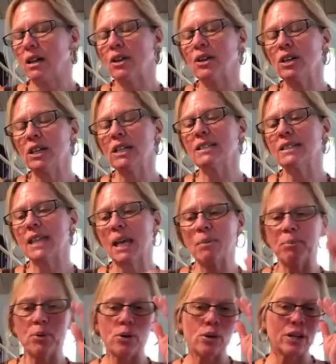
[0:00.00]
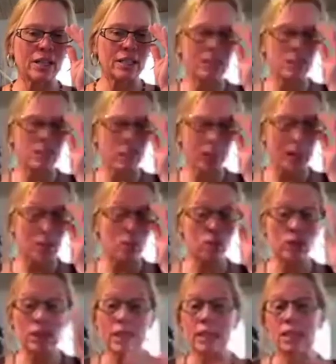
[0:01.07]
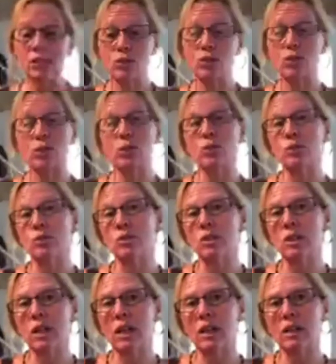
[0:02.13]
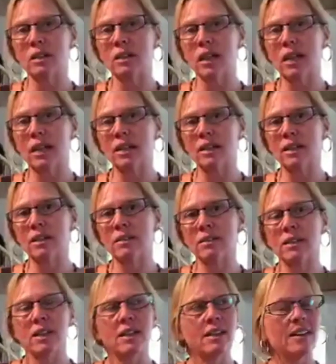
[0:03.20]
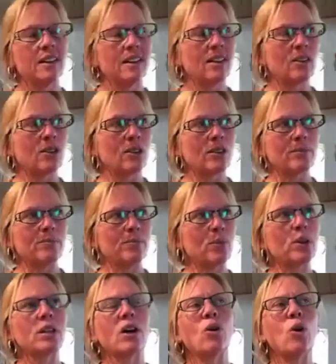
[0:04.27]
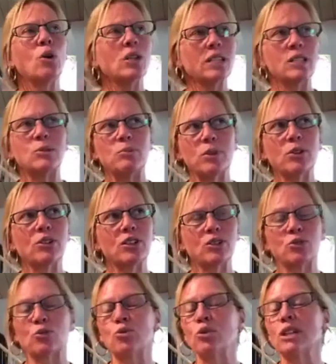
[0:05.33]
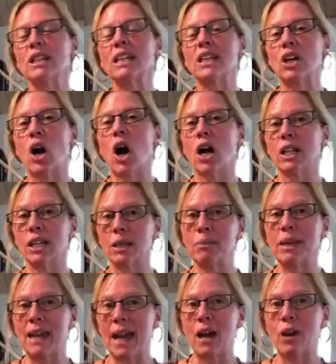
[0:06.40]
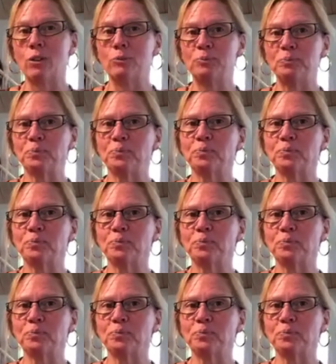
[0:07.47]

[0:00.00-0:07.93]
a good example is when I'm really in tune and, and or when the Holy Spirit is really calling me out,